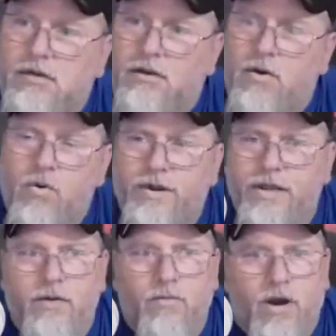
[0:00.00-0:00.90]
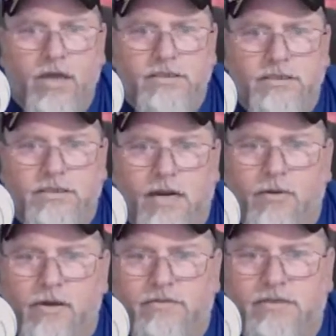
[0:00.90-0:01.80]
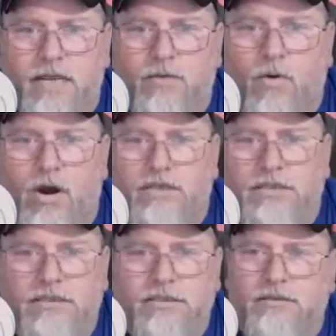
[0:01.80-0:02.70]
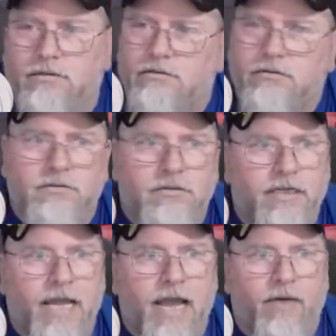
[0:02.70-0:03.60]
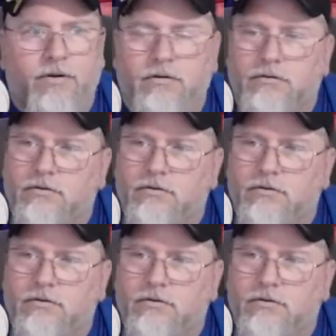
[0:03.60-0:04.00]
Oregon at Washington. I'm going to have to take Washington in that one.